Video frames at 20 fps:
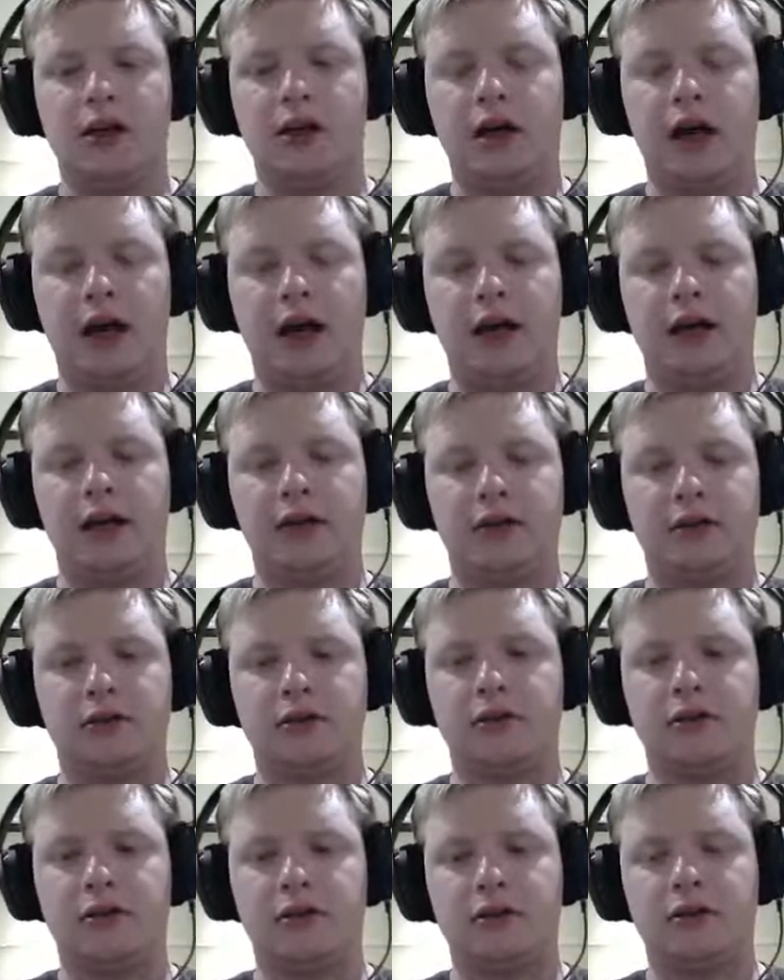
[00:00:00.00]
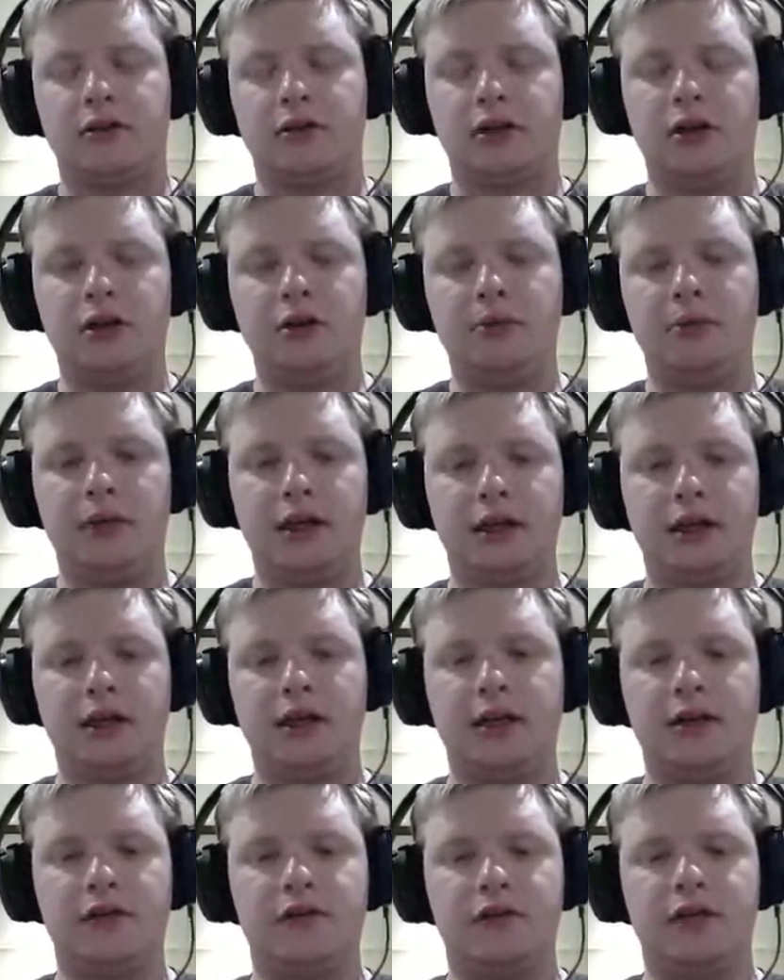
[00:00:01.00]
And I'm going to go back
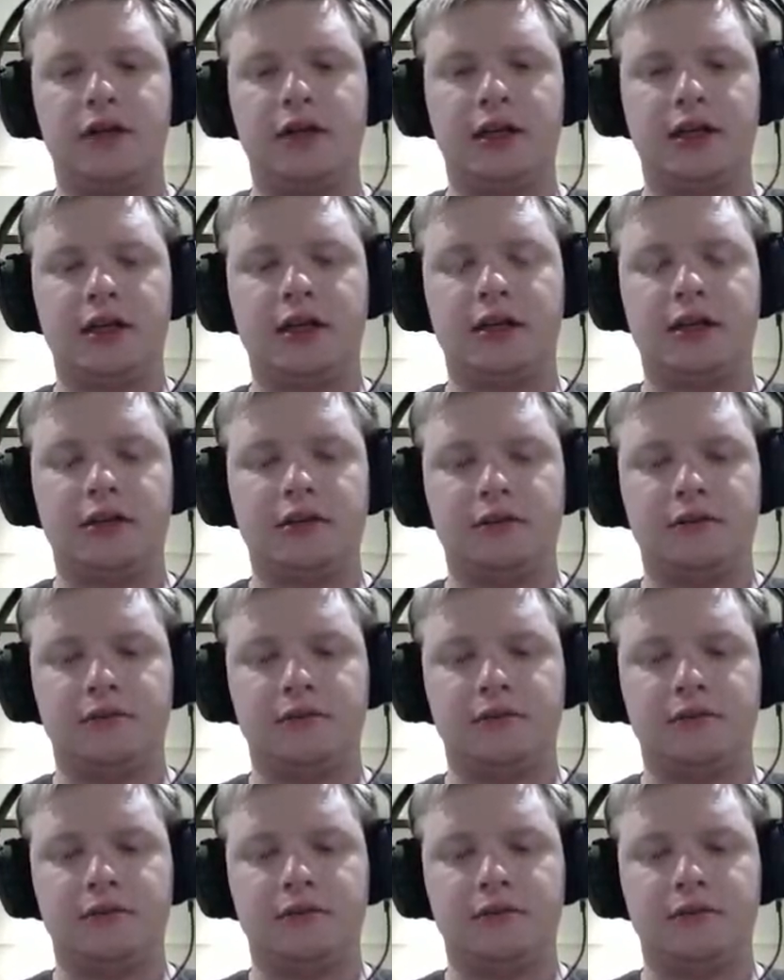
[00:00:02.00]
here for now.